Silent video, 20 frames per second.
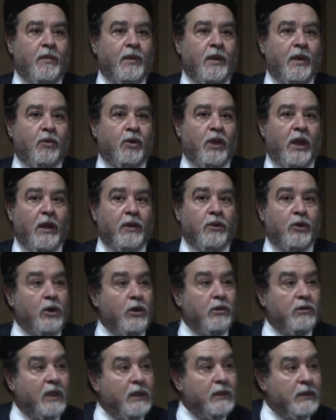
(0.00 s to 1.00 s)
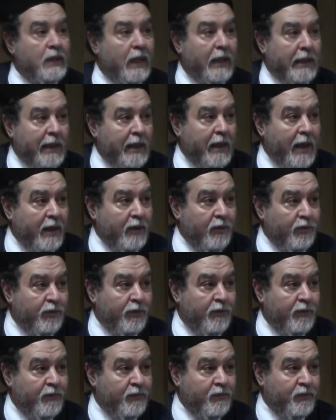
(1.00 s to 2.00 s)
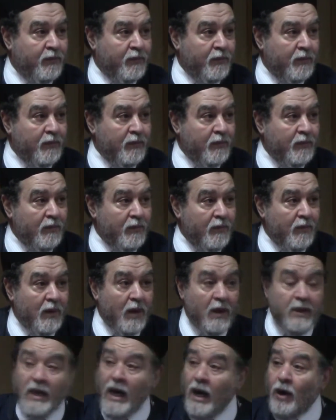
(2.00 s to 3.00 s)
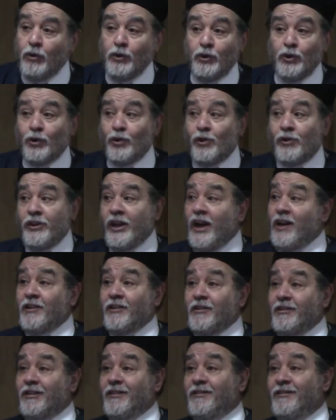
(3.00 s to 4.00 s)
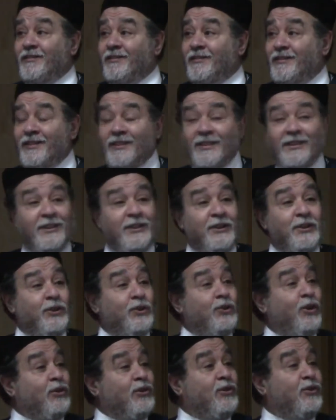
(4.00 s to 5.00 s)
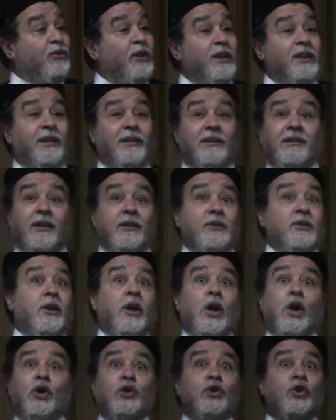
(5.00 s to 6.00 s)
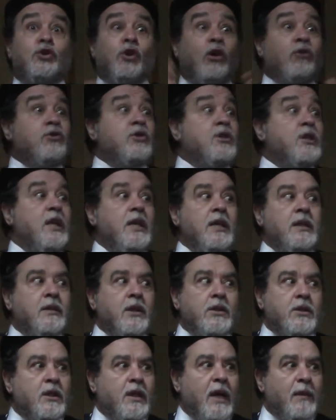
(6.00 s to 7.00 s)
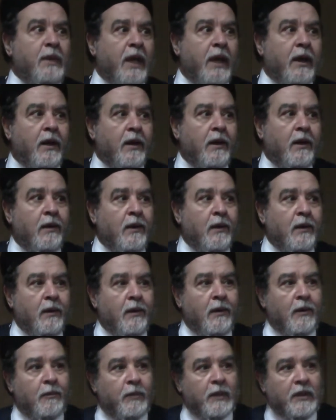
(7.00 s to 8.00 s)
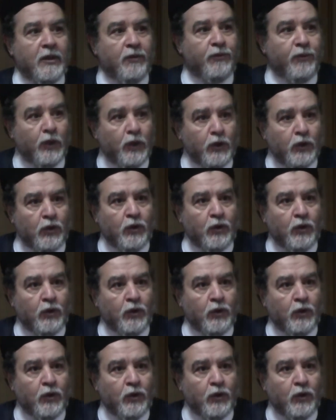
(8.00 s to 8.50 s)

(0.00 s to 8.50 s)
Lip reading: Okay, do you want that life? Now you're young. You don't see this coming. But if you